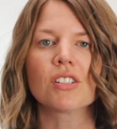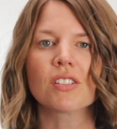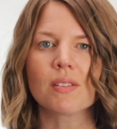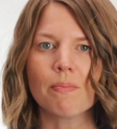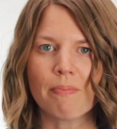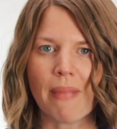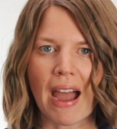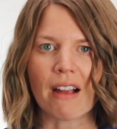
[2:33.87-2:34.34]

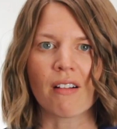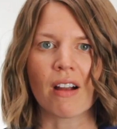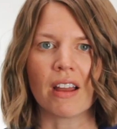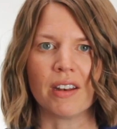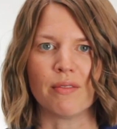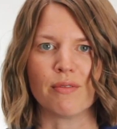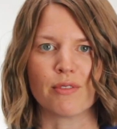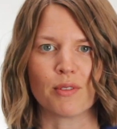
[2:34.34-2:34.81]
some
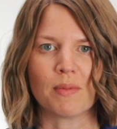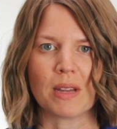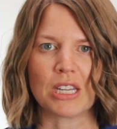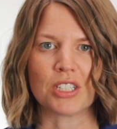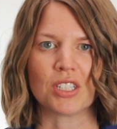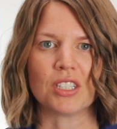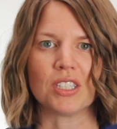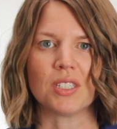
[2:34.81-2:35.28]
background
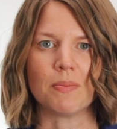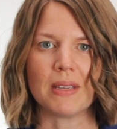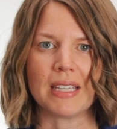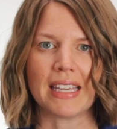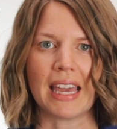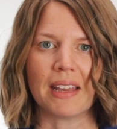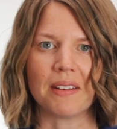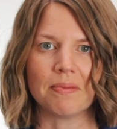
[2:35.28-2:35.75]
information to
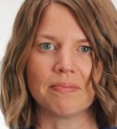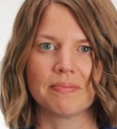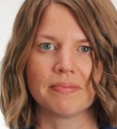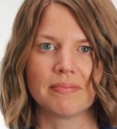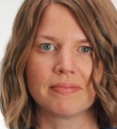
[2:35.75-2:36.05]
begin.